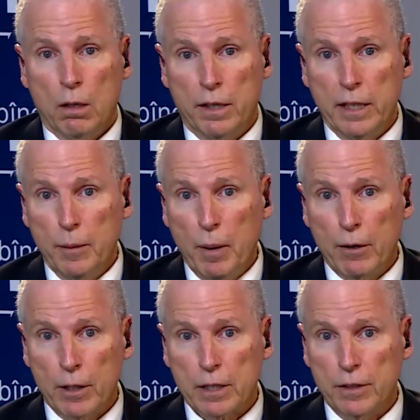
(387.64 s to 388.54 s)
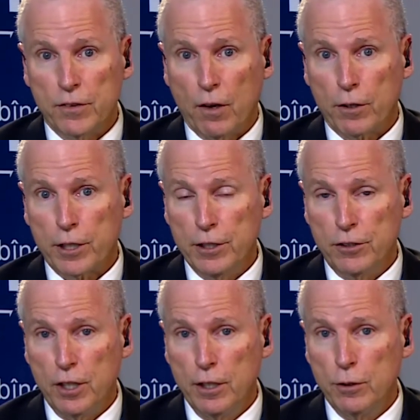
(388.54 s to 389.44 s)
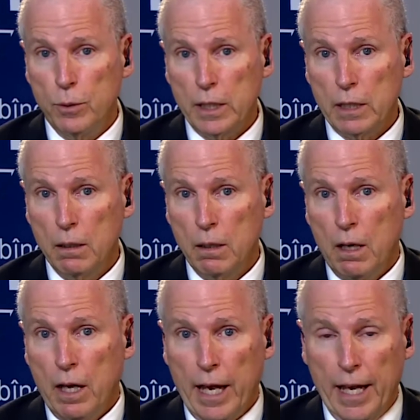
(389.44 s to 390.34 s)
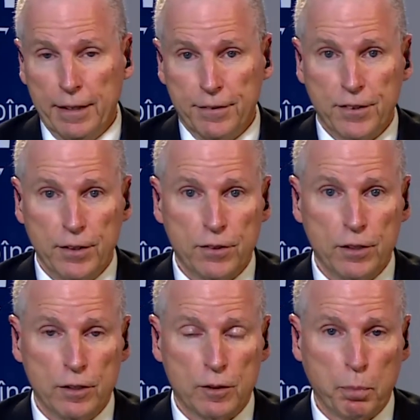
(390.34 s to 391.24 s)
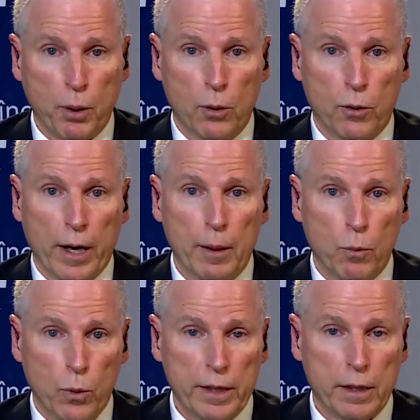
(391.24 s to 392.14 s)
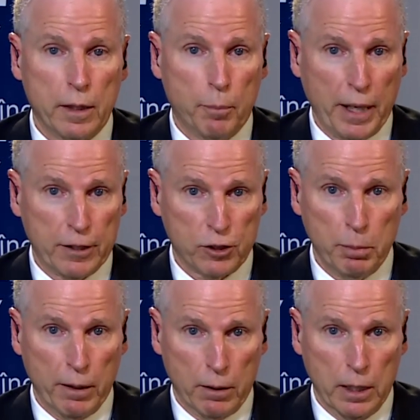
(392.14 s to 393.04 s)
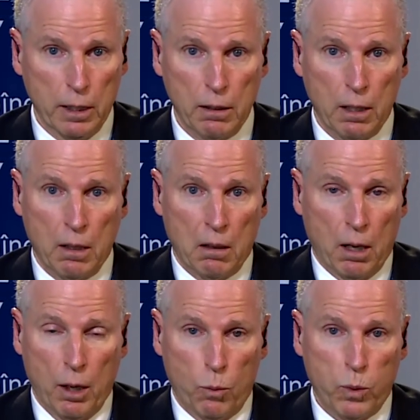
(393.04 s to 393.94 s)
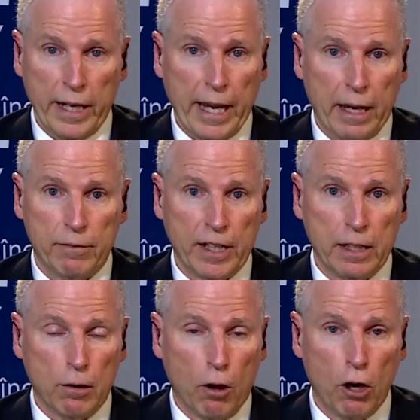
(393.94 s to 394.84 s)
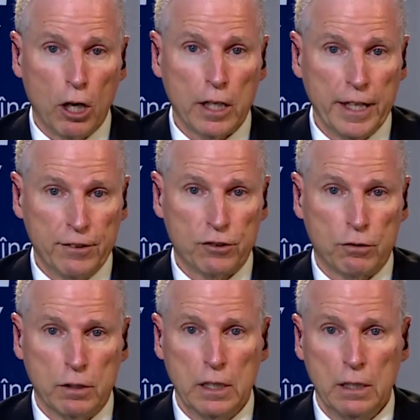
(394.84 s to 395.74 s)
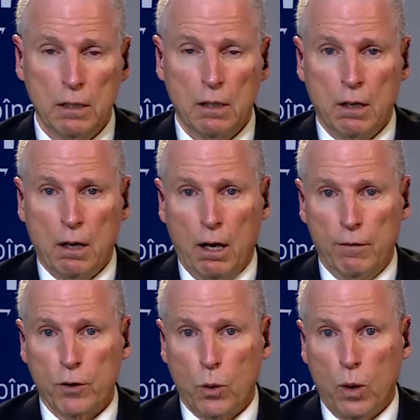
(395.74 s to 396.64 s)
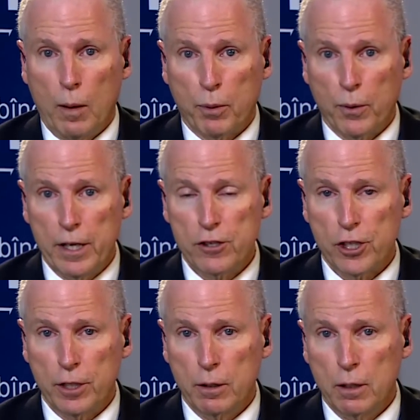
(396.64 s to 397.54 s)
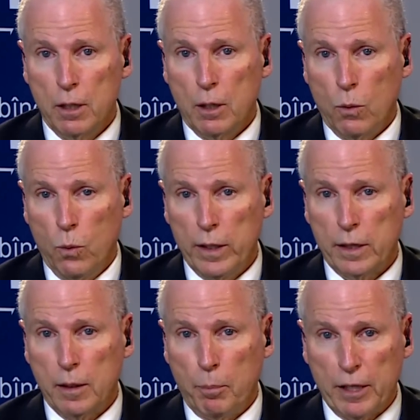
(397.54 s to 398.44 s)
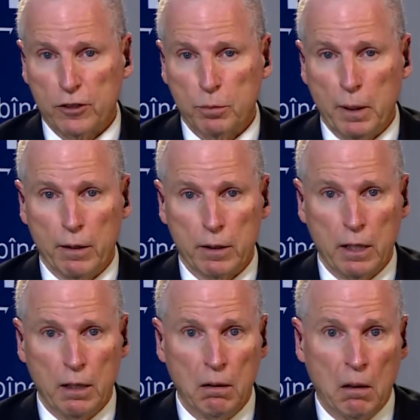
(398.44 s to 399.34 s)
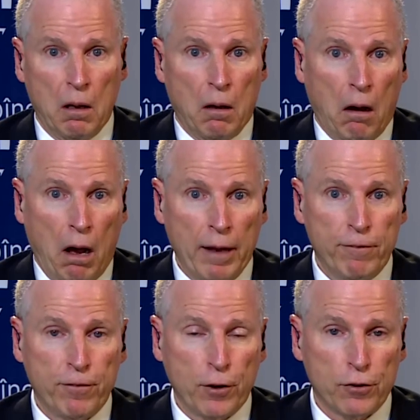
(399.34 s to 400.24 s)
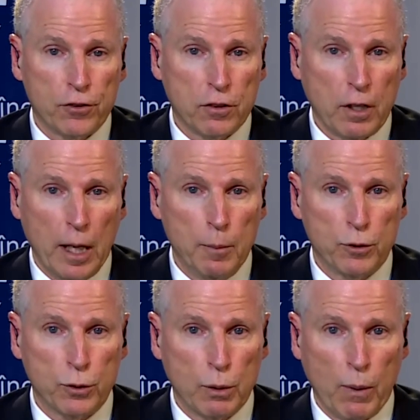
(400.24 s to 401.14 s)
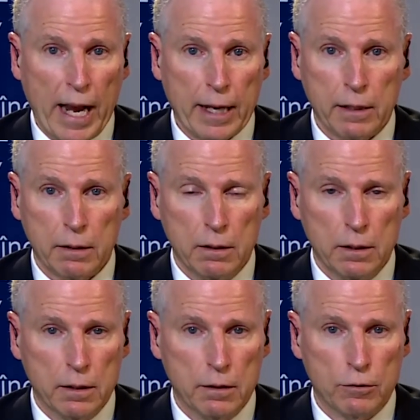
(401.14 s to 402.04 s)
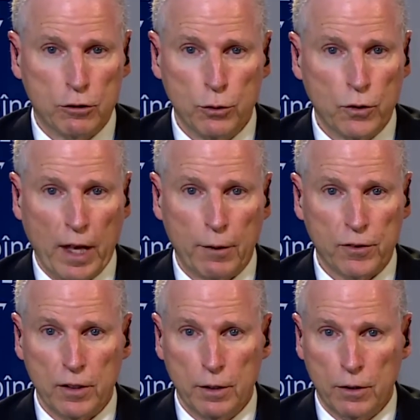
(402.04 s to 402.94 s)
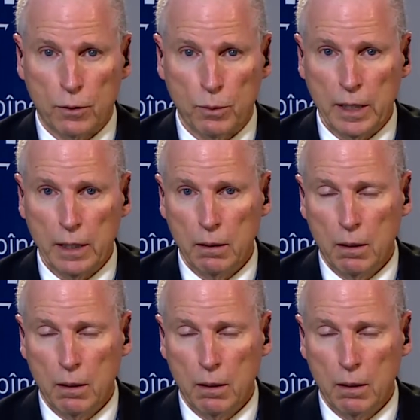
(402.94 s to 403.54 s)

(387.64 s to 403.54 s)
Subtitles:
the Americans are continuing an assistance program with the Peshmerga. We have a long history of cooperation with the Peshmerga. I first came to Iraq in 2003